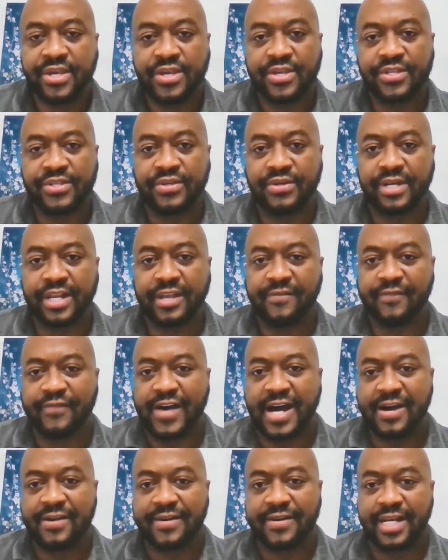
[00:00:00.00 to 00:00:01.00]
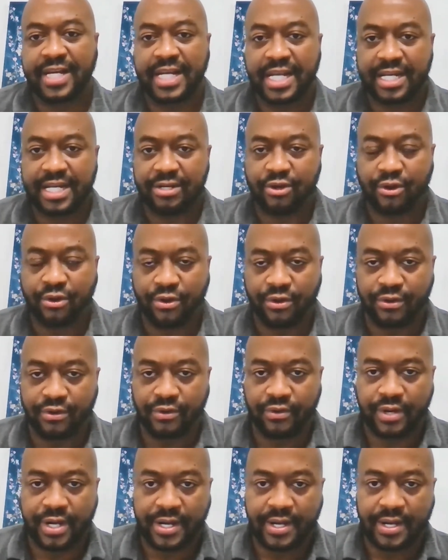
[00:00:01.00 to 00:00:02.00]
So they found it in
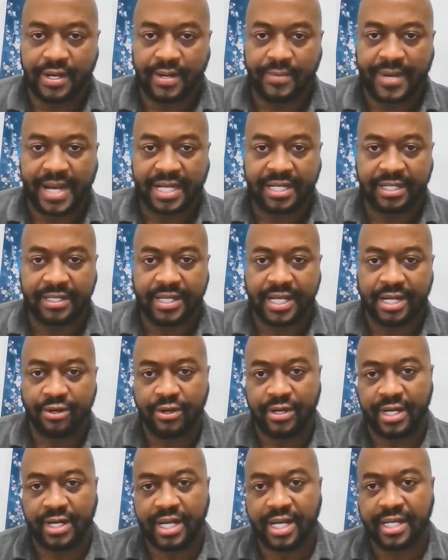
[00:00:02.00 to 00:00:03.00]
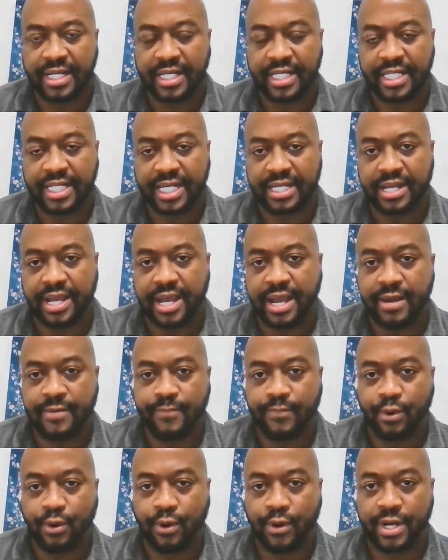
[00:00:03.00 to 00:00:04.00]
her in her luggage at the
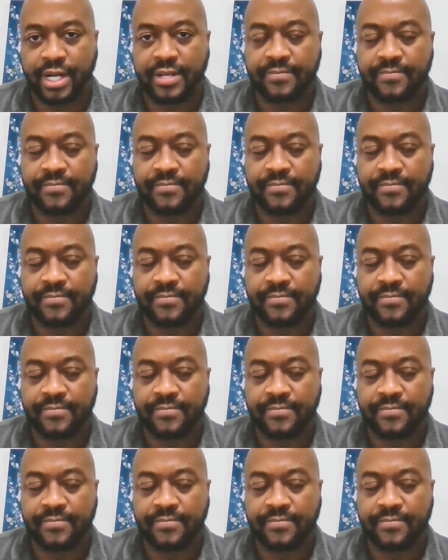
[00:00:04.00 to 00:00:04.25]
airport.